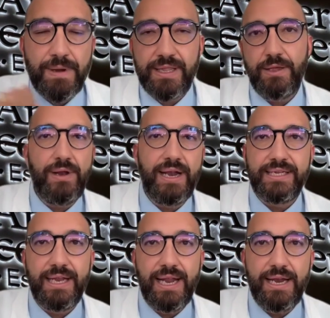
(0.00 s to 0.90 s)
particular
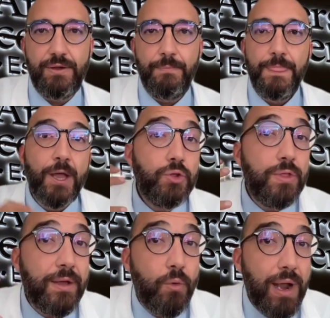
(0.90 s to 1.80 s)
scenario,
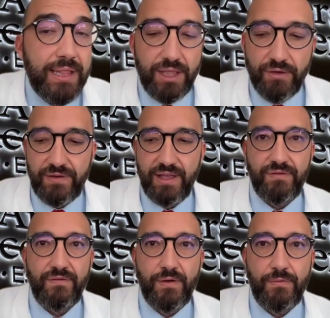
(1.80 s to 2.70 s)
to the quality of
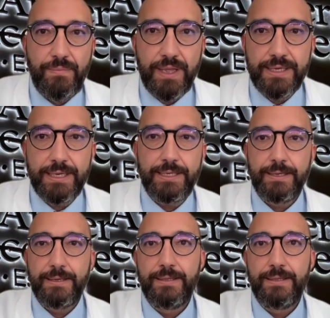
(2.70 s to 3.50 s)
life of our patients?